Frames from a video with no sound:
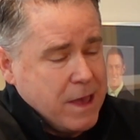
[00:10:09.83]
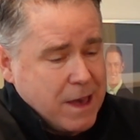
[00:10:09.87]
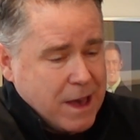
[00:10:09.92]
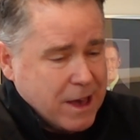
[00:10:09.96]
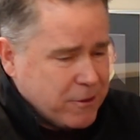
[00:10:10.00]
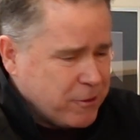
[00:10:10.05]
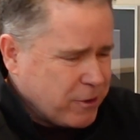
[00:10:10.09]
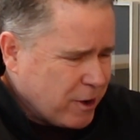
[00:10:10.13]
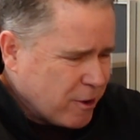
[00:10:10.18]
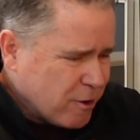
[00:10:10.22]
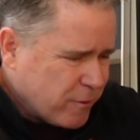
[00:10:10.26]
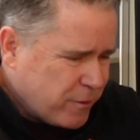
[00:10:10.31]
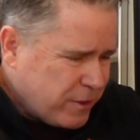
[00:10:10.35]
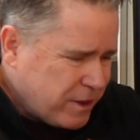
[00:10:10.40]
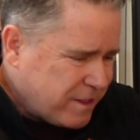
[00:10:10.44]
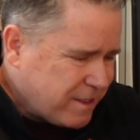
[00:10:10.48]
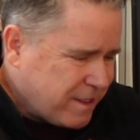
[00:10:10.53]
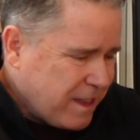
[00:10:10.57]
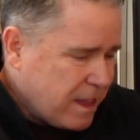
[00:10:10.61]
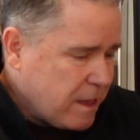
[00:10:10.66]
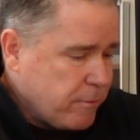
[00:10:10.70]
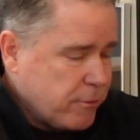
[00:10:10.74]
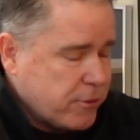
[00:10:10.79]
I don't care if it's
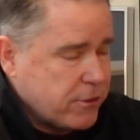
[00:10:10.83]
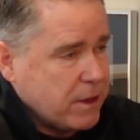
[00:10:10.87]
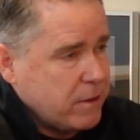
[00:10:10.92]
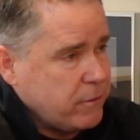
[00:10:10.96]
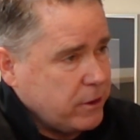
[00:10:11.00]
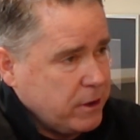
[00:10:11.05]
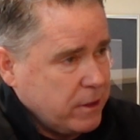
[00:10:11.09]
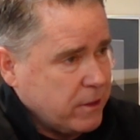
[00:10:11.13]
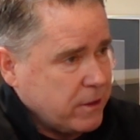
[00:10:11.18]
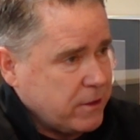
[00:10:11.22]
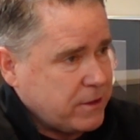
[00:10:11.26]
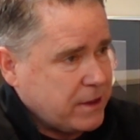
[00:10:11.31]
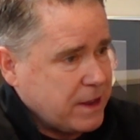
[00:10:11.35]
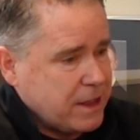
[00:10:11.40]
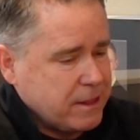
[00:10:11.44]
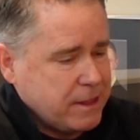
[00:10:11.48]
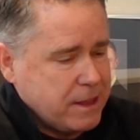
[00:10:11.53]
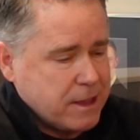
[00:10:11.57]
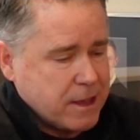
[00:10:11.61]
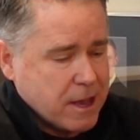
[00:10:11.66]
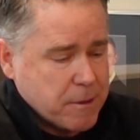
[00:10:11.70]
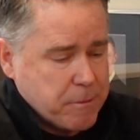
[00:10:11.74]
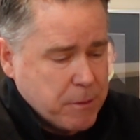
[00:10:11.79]
Game 7 of the
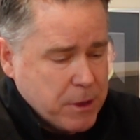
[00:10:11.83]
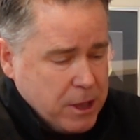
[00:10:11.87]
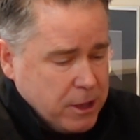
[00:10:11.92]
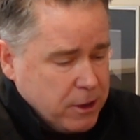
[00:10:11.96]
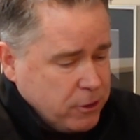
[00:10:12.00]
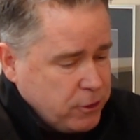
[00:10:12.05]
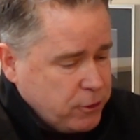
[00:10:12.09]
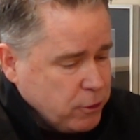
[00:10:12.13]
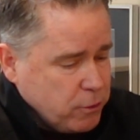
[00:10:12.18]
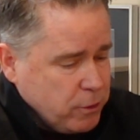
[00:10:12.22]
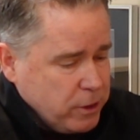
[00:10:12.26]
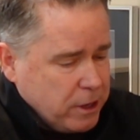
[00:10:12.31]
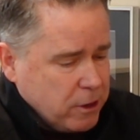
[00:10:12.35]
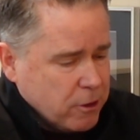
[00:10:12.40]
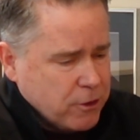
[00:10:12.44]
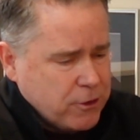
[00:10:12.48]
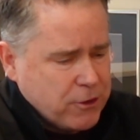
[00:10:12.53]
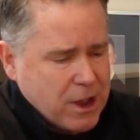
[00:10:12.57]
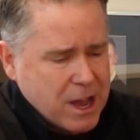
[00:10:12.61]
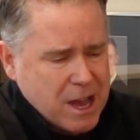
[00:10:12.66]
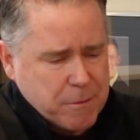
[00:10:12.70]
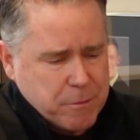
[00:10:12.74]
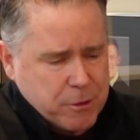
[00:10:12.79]
Stanley Cup, doing your
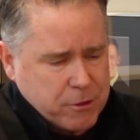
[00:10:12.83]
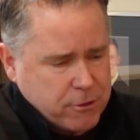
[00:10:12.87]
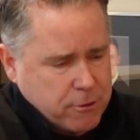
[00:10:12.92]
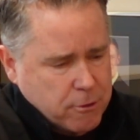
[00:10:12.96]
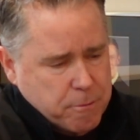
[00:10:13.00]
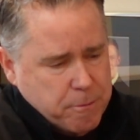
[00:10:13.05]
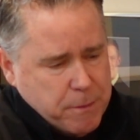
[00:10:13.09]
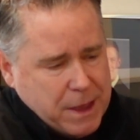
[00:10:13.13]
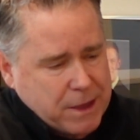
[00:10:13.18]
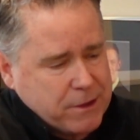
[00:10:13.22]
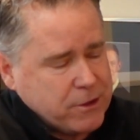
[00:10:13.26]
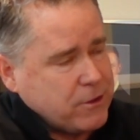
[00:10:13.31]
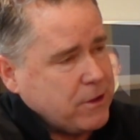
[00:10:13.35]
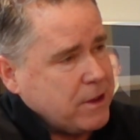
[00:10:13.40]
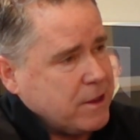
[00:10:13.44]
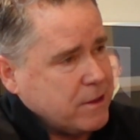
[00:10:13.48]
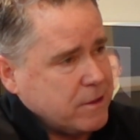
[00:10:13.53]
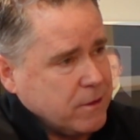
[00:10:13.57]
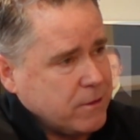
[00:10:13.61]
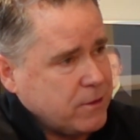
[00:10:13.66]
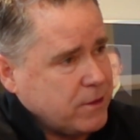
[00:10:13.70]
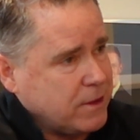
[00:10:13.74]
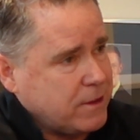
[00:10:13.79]
job is your best
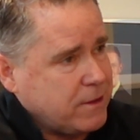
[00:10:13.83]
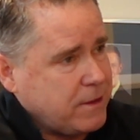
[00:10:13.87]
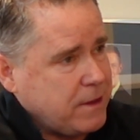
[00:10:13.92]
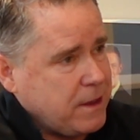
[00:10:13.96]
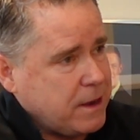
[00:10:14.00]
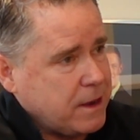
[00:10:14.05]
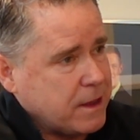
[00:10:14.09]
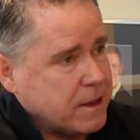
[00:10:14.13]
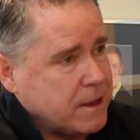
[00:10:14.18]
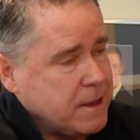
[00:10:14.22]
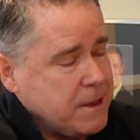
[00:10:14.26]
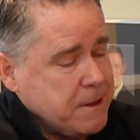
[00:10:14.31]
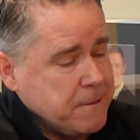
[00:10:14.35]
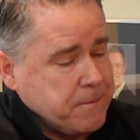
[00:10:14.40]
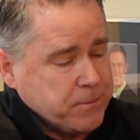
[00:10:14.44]
chance of succeeding.